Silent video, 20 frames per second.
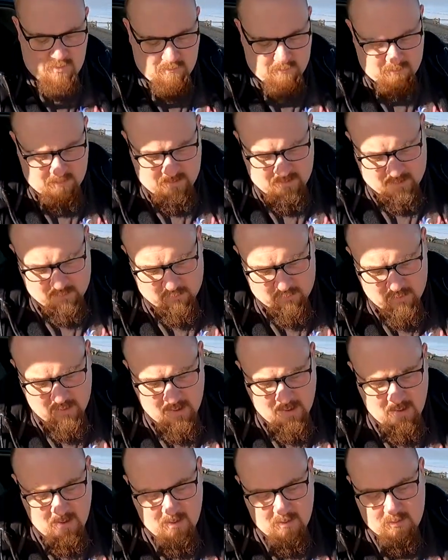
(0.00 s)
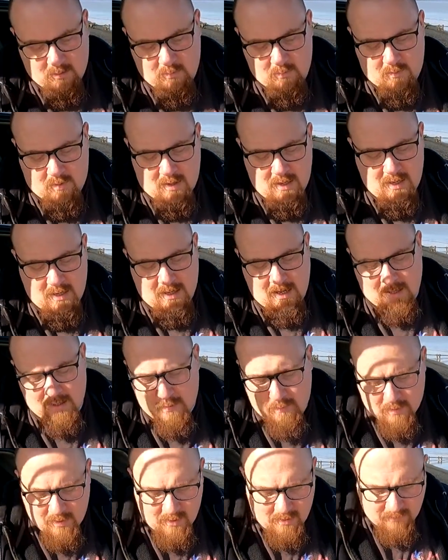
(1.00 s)
you in front of that one, some green
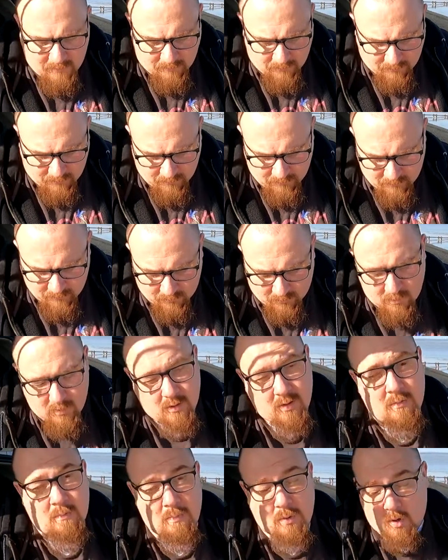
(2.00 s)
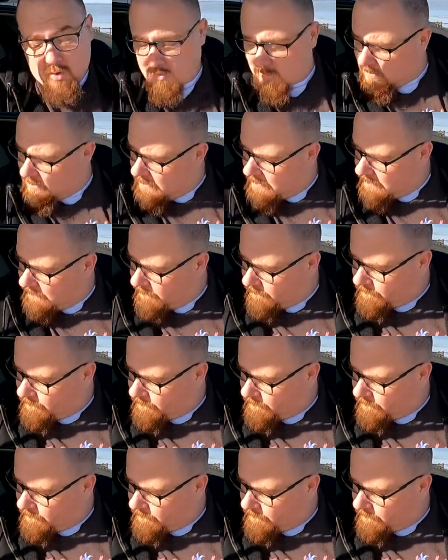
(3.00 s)
calabrese, so broccoli.